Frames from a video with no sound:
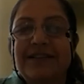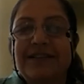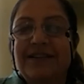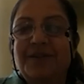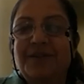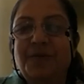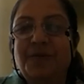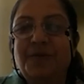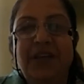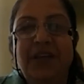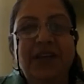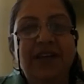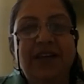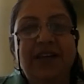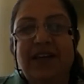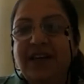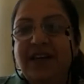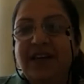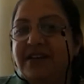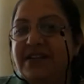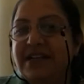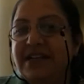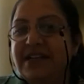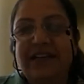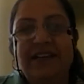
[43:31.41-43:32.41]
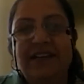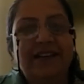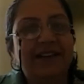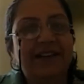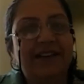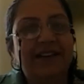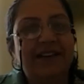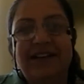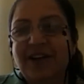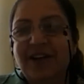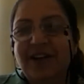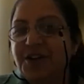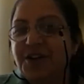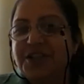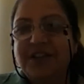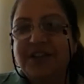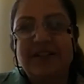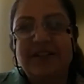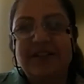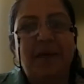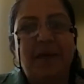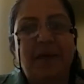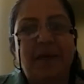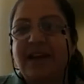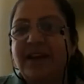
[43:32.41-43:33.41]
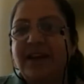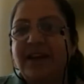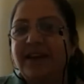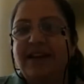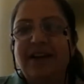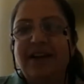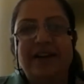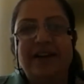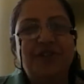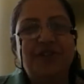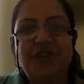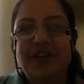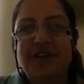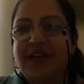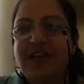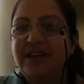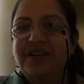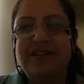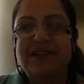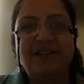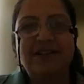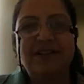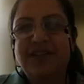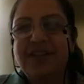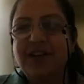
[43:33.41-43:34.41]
We can take ecological planning, cultural heritage.